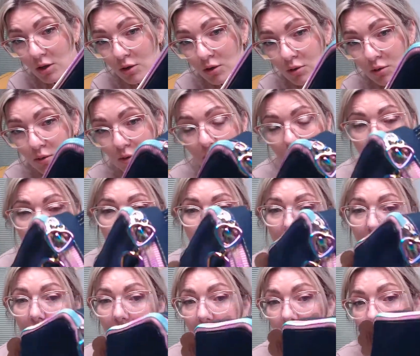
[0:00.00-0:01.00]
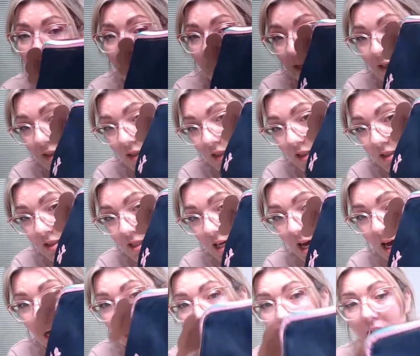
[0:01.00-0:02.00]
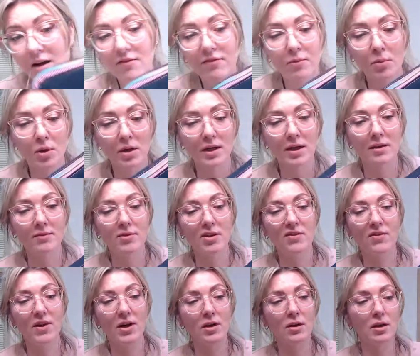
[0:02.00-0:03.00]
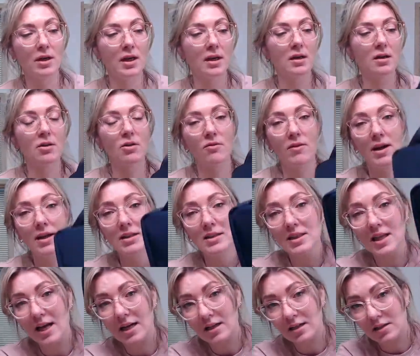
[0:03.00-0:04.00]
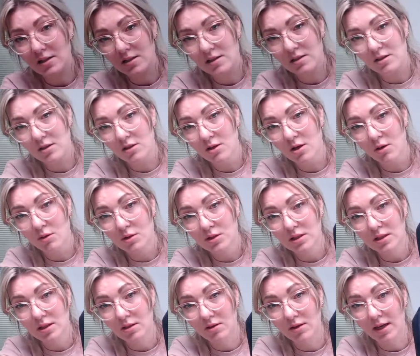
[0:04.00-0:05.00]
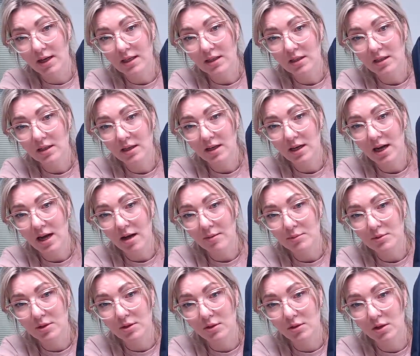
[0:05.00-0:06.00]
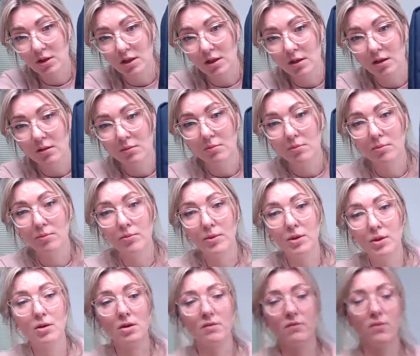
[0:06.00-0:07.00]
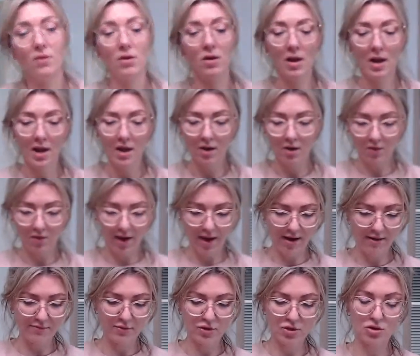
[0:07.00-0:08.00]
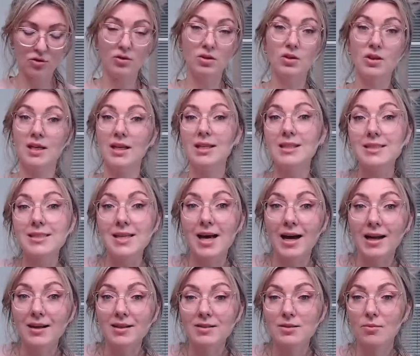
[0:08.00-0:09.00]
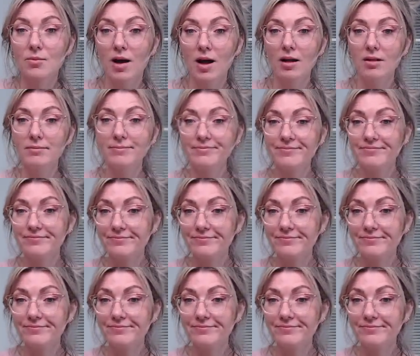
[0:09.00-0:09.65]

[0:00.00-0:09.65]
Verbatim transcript: cool like this. I love working with variegated threads. That is no secret. Absolutely beautiful. Oh, I have to show you the inside as well,